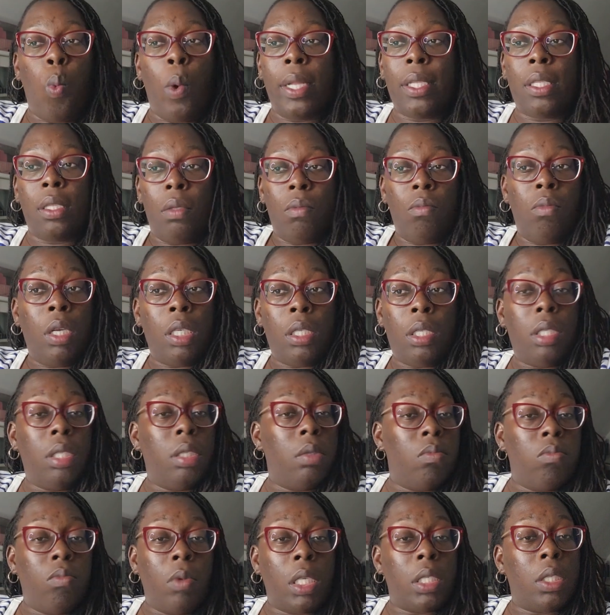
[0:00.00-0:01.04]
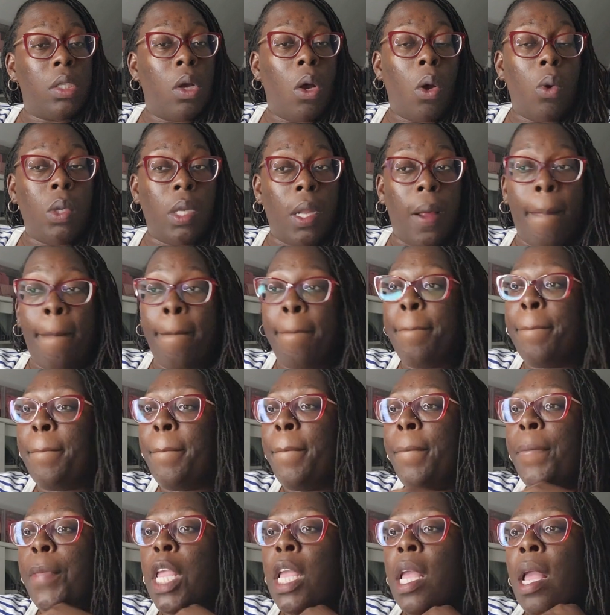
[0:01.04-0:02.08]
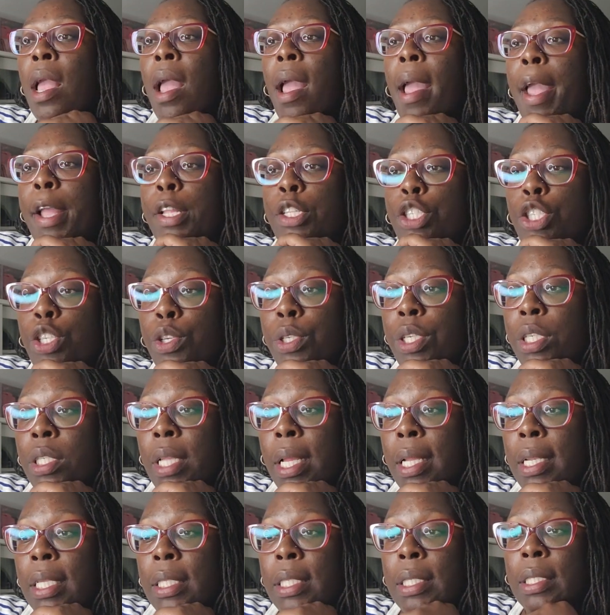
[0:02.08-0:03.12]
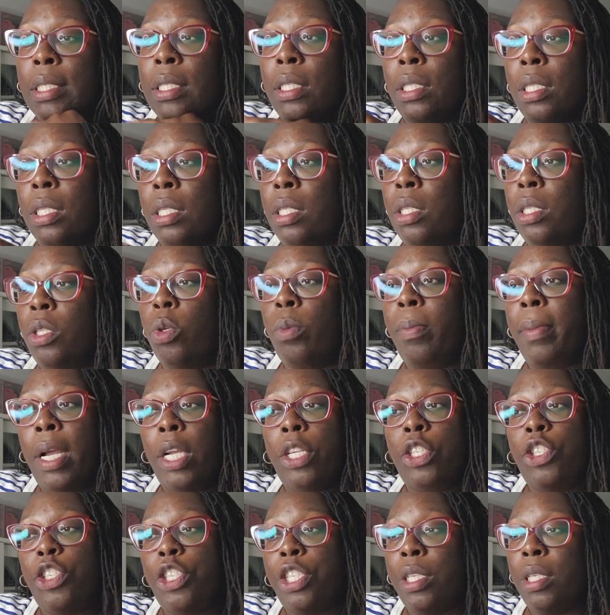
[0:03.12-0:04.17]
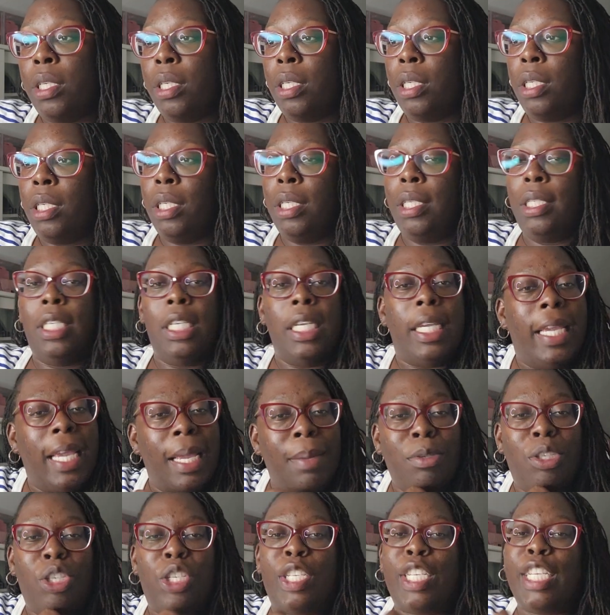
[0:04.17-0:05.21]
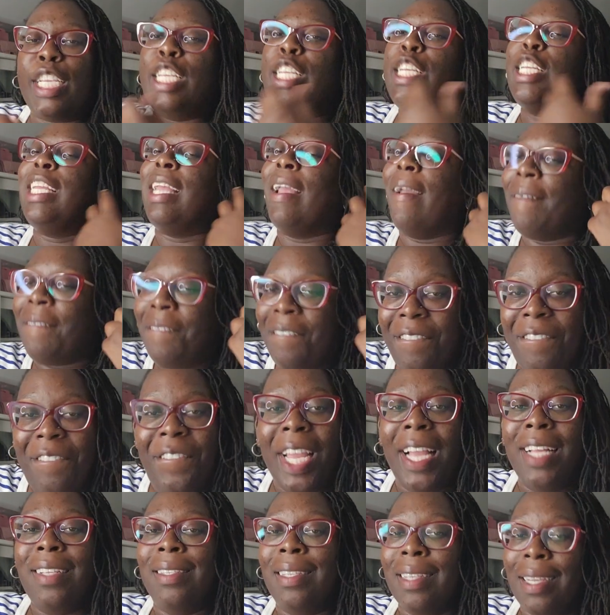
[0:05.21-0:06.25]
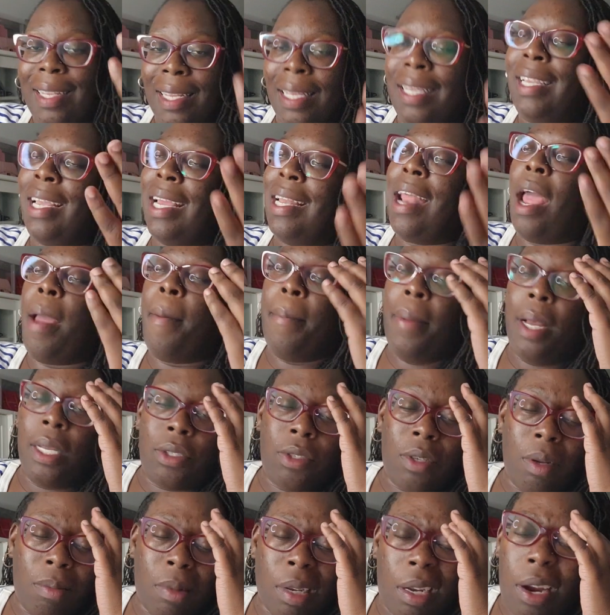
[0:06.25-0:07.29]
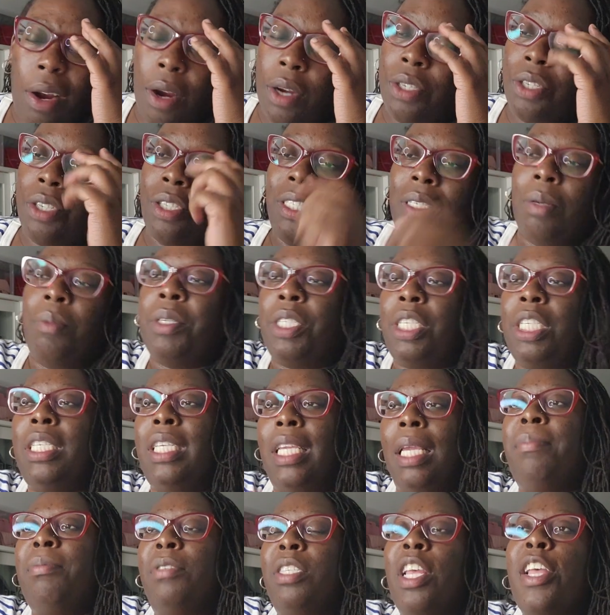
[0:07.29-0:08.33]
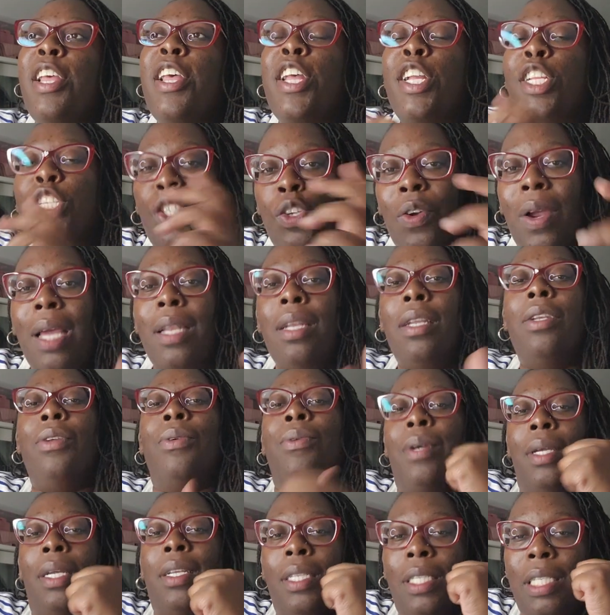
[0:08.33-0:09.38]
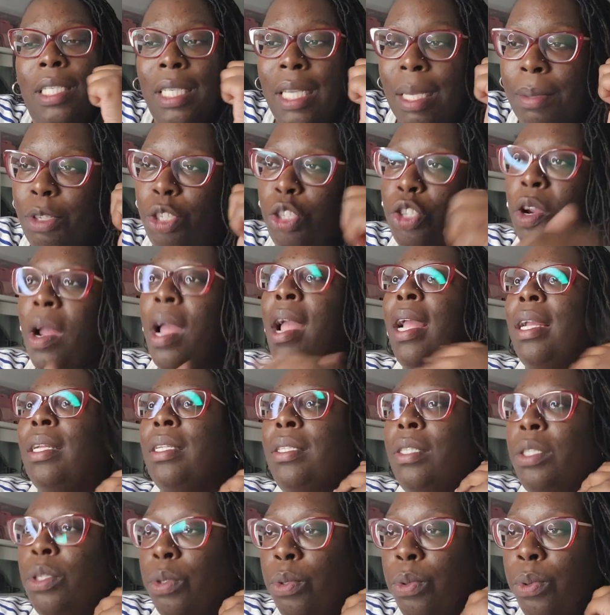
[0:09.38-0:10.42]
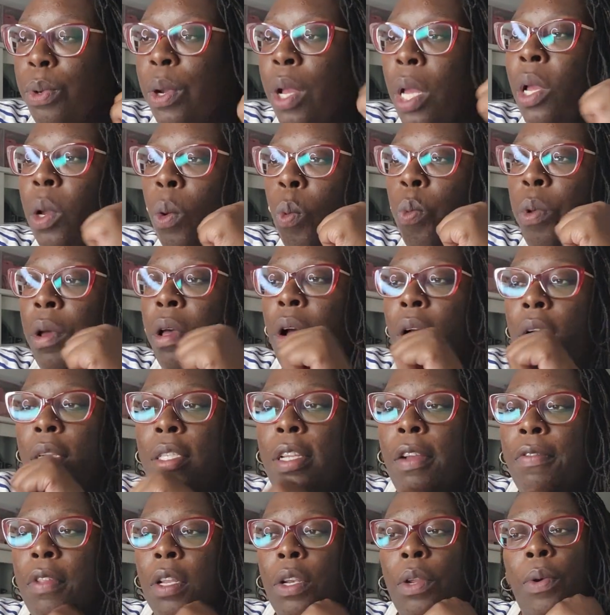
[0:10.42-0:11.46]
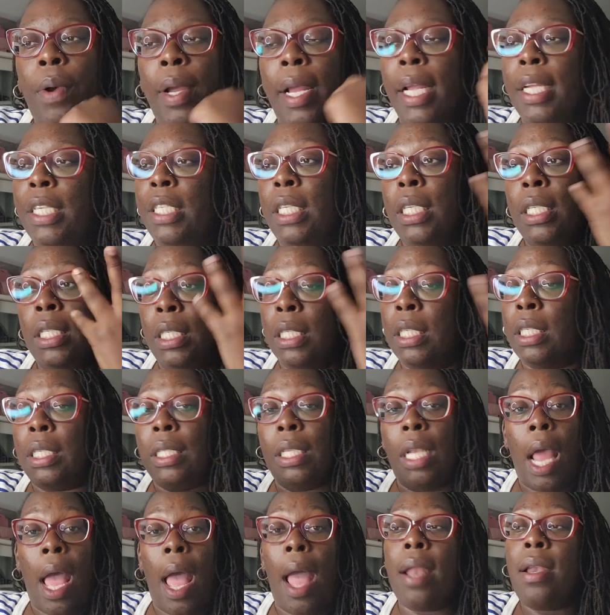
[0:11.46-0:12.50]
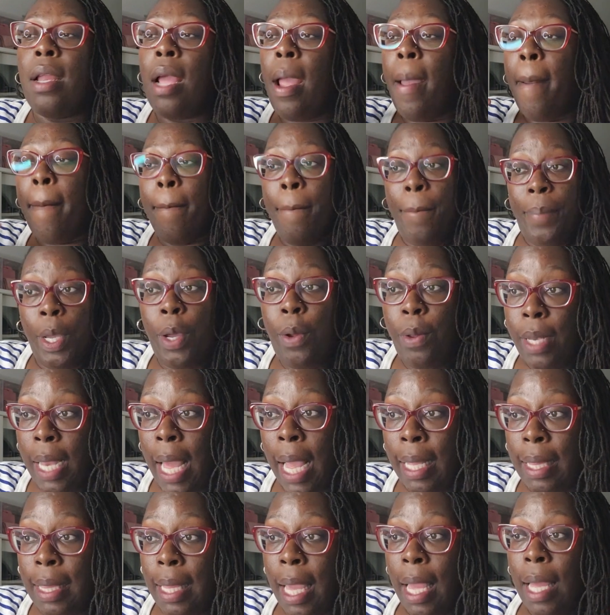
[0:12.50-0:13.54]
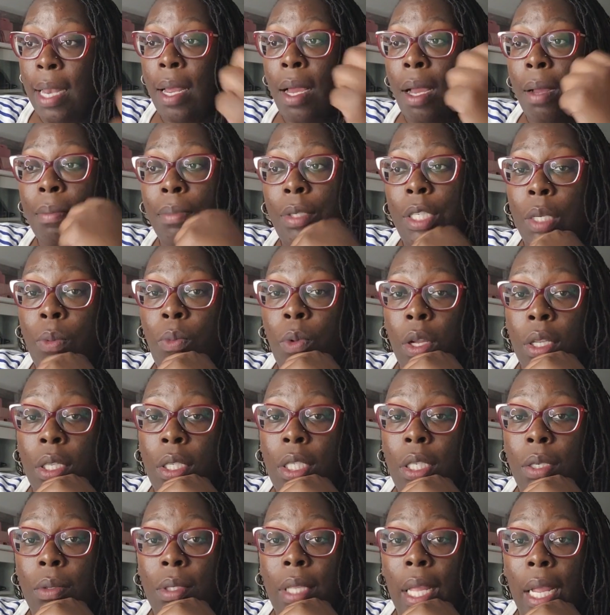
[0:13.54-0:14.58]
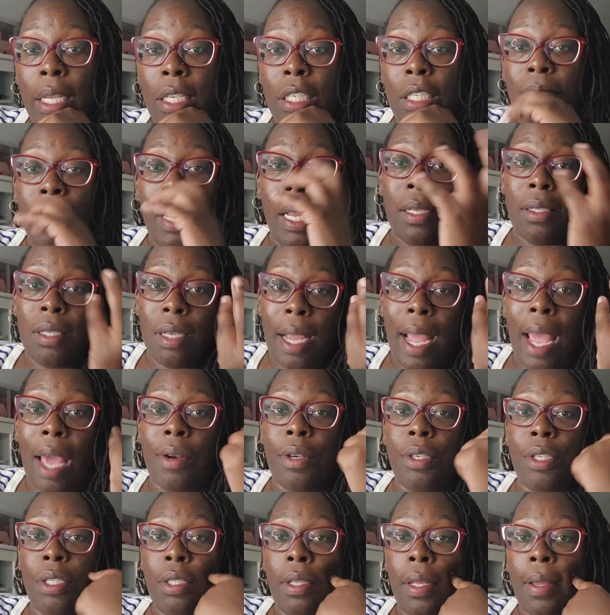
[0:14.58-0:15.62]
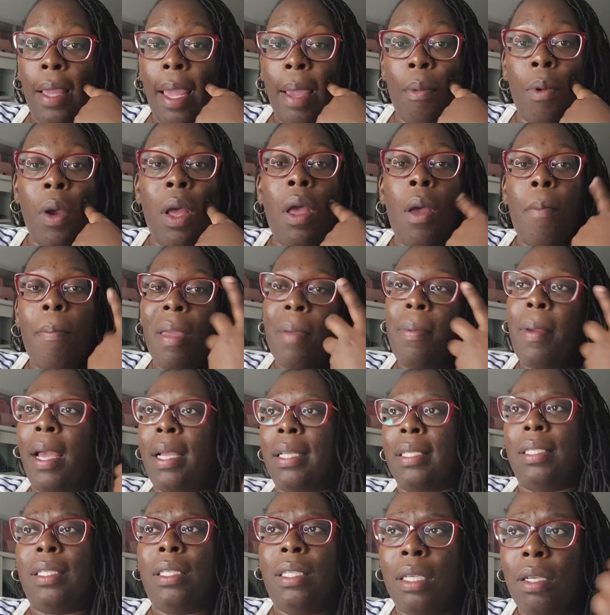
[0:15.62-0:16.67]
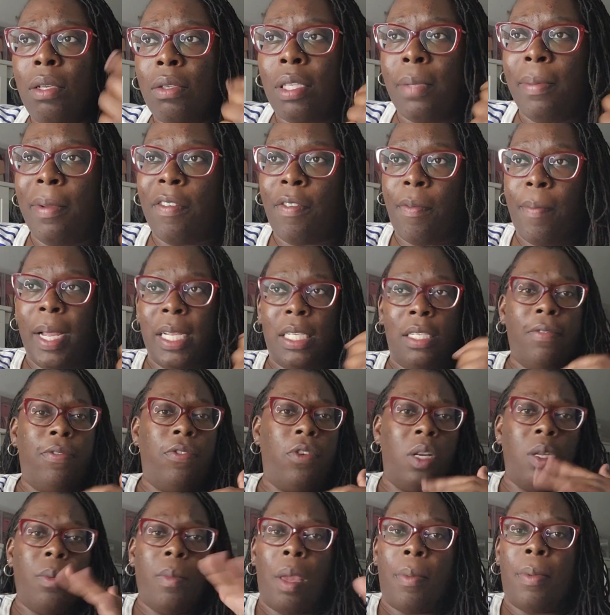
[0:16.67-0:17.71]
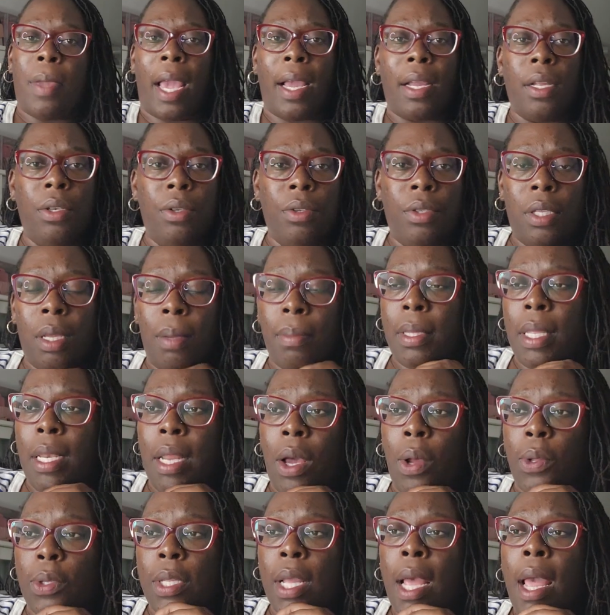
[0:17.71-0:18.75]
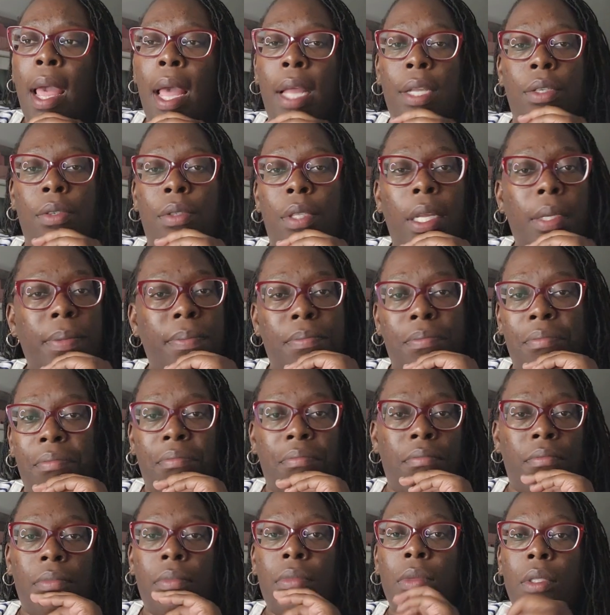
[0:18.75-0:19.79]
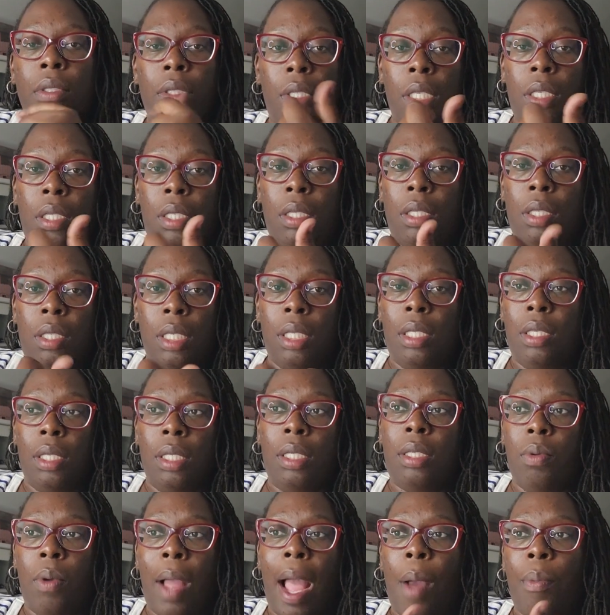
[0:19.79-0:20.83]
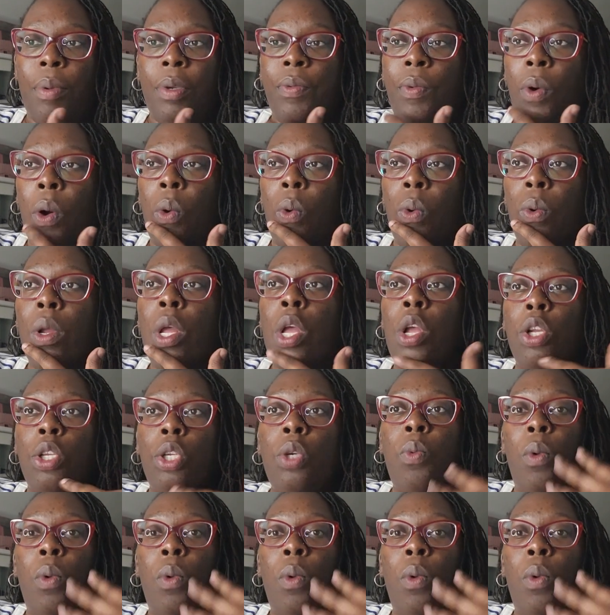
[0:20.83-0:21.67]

what what's what's the holdup? And so she's like, listen, it's, it's too much. She she keeps she physically cannot muster up the courage. You see what she keeps trying to do it. She keeps trying to will herself to do it, and she's just not built like that. Um, she wants, she was like, she makes a counter. She's like, hey, maybe I can steal some information for you. Maybe I can do something else. And she was like, mm-mm, this, this is how we roll.